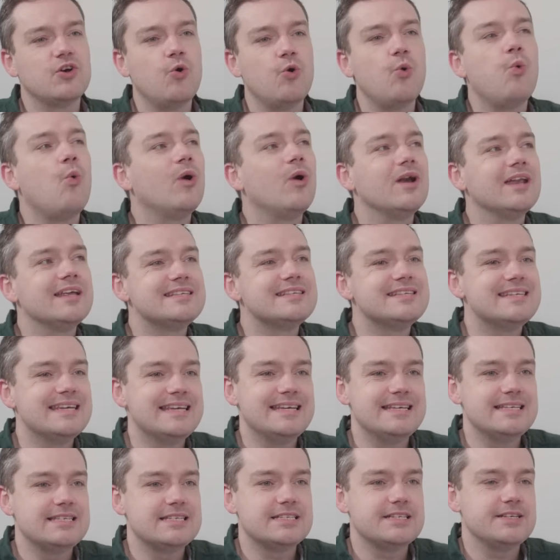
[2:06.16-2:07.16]

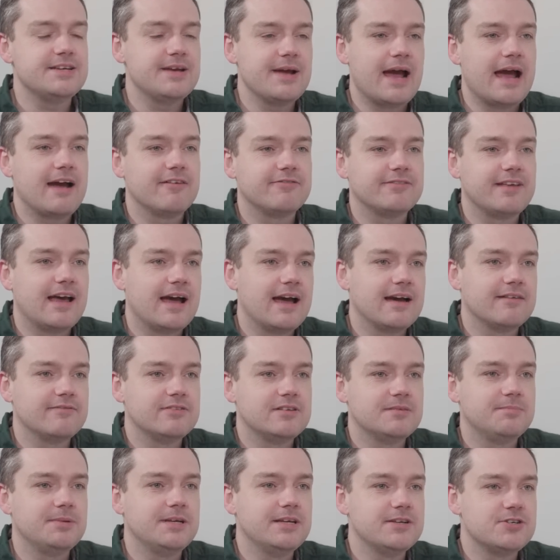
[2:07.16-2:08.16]
qualities do you have
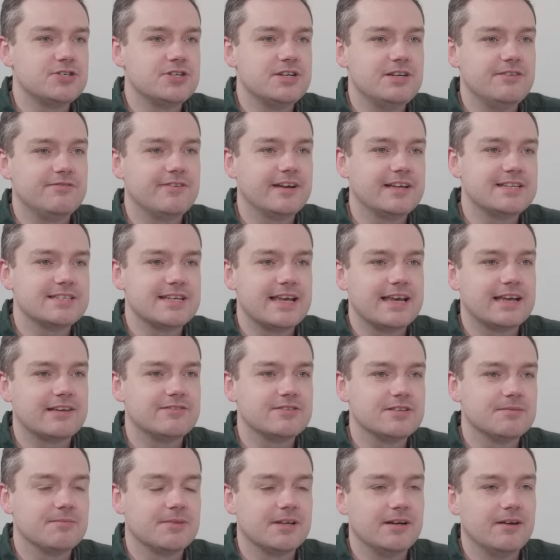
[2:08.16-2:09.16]
to be a Chief Exec of
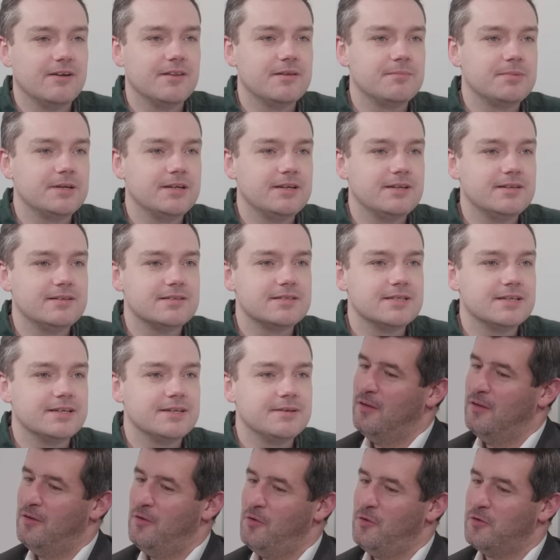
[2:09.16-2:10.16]
something like the PDC?
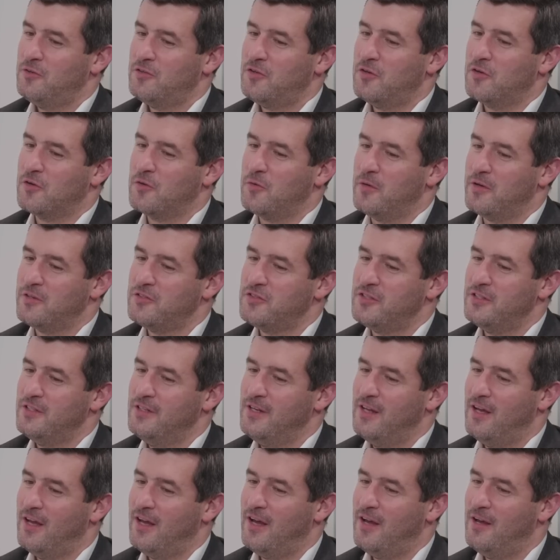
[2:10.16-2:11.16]
Well, that's a good
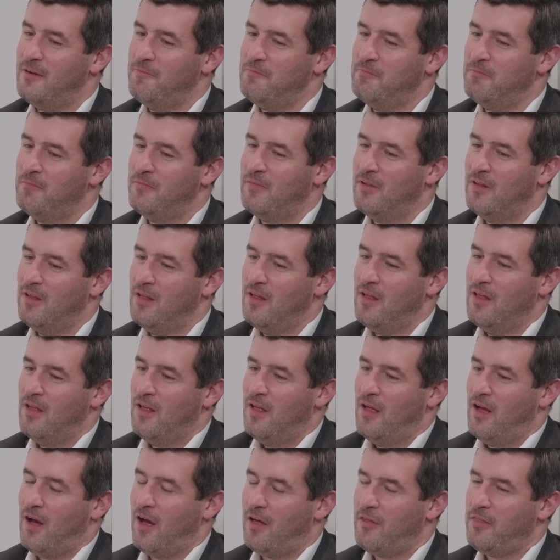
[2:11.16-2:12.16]
question.
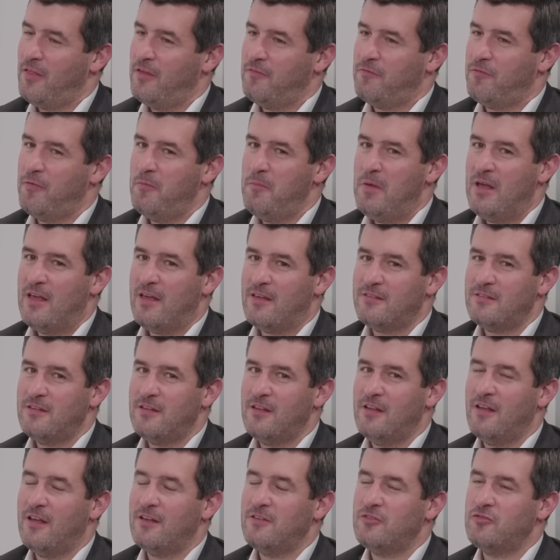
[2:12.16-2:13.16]
For me,
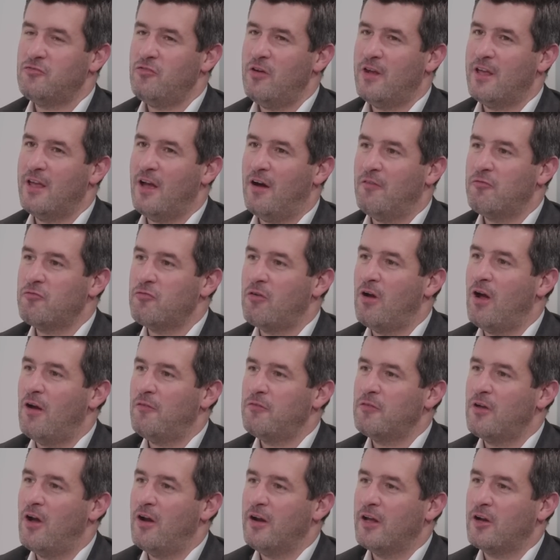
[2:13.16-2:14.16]
it's tricky.
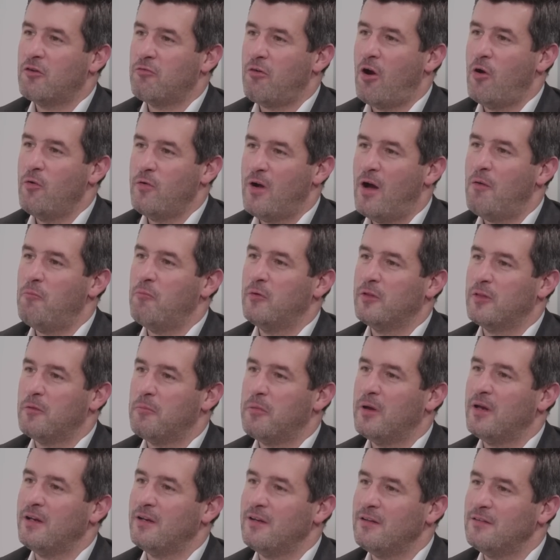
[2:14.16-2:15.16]
I've kind of grown up with the
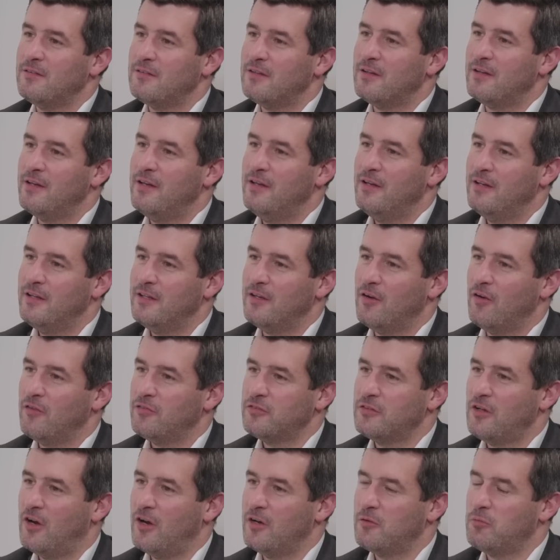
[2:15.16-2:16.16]
PDC. You know, I've
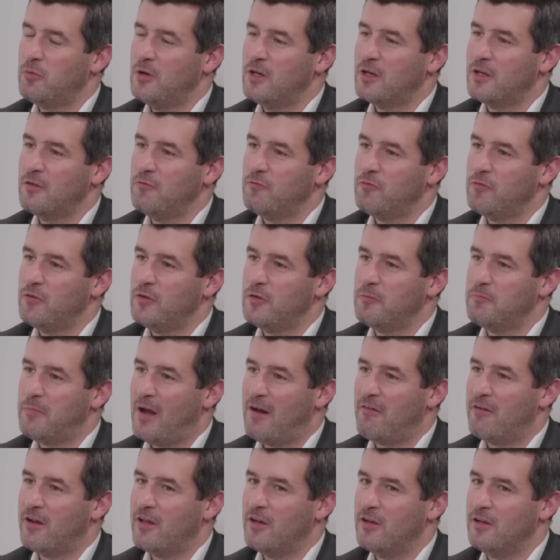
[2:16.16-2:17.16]
started working for
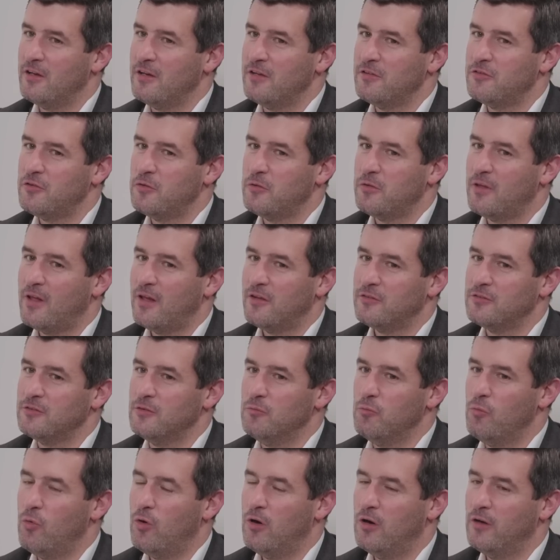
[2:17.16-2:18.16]
Barry Hearn in
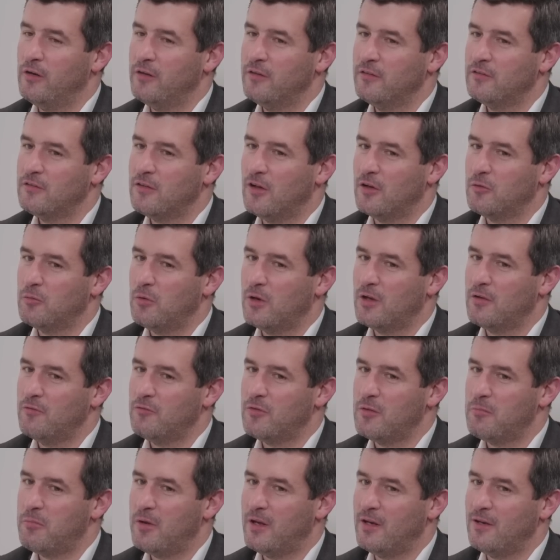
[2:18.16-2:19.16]
2001, started working
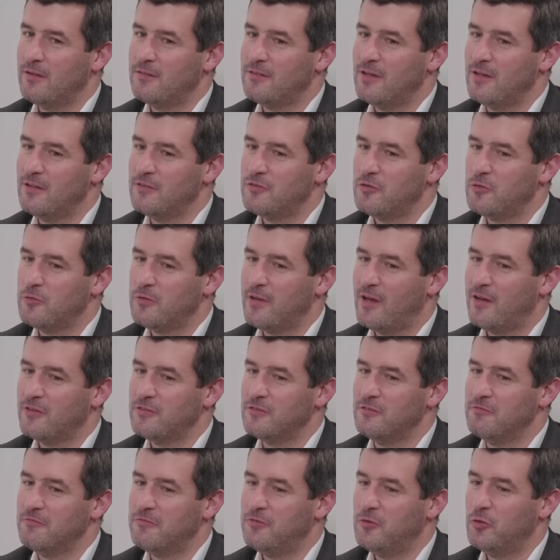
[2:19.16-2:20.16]
for the PDC in
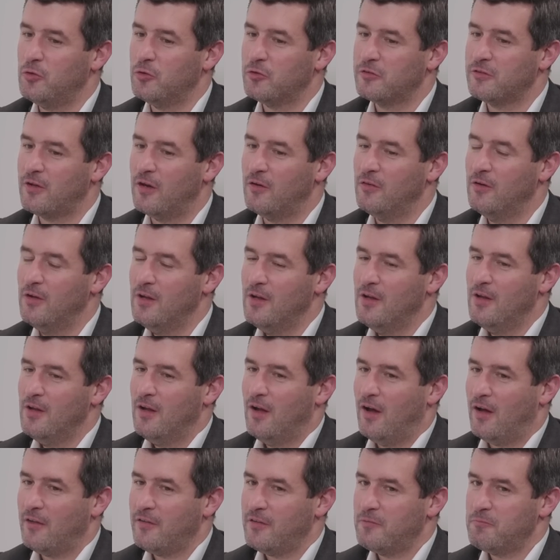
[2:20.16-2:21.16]
2004. So
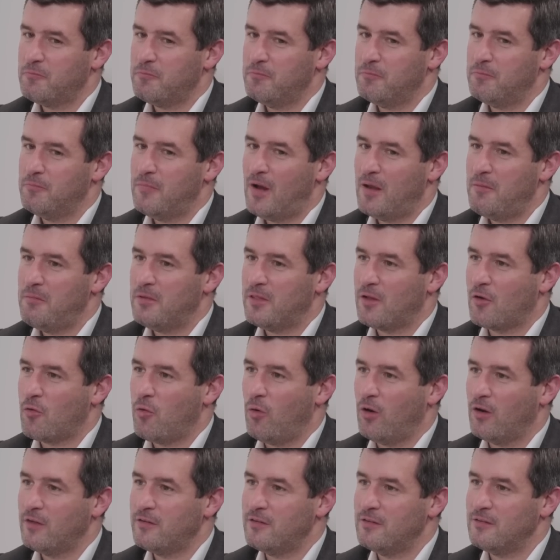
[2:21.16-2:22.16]
I think maybe the
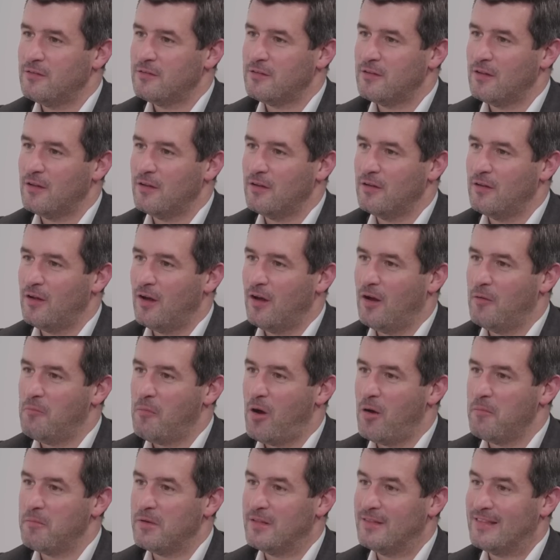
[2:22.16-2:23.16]
qualities that I
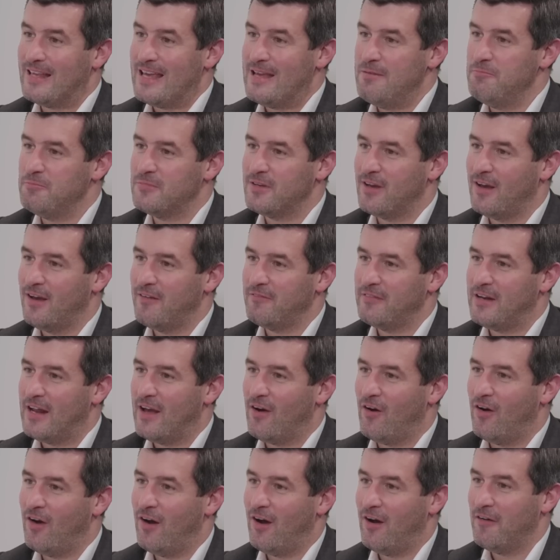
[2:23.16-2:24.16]
might be deemed to have
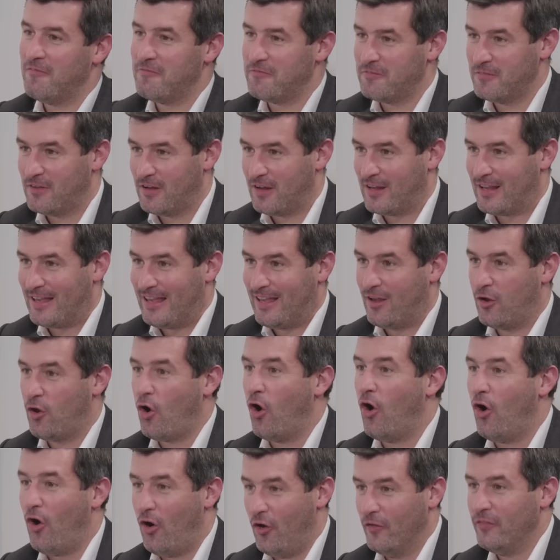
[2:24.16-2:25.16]
now, I've
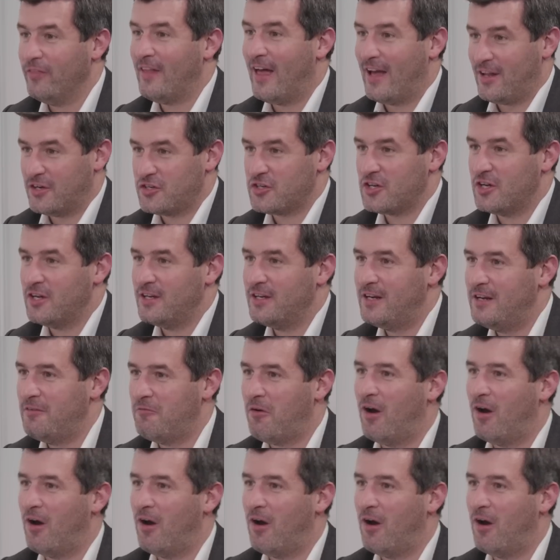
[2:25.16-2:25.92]
got on that journey